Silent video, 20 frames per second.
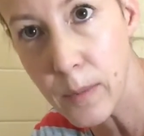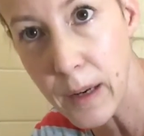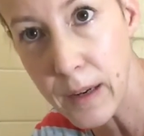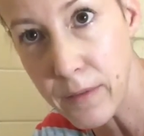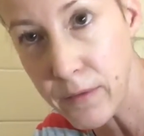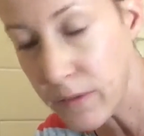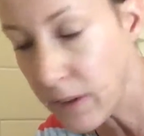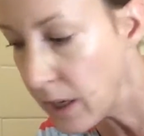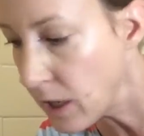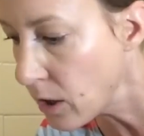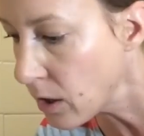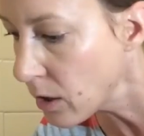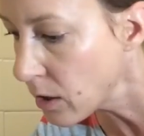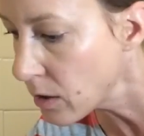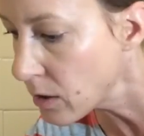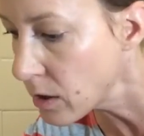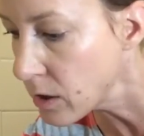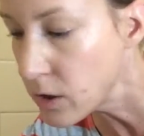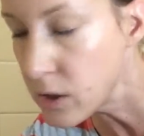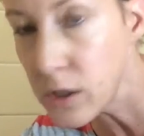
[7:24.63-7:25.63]
my finger
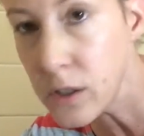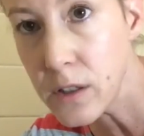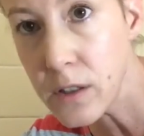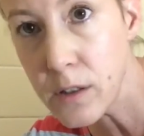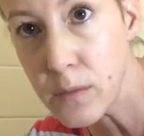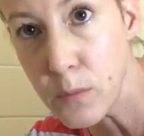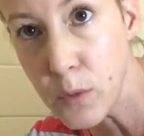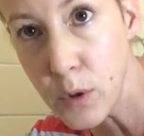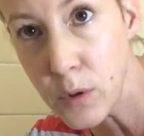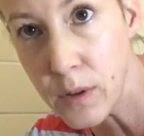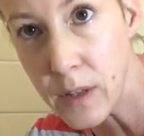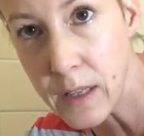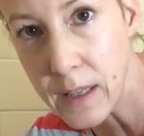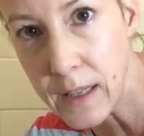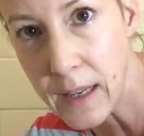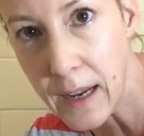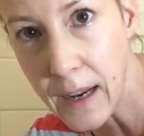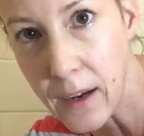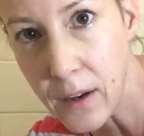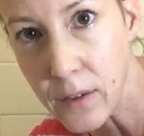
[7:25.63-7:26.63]
to just smooth
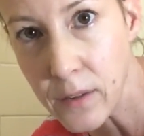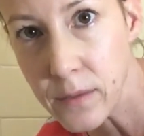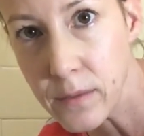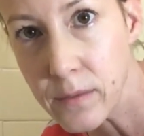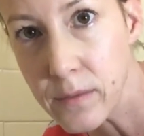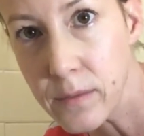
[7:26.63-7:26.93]
it down.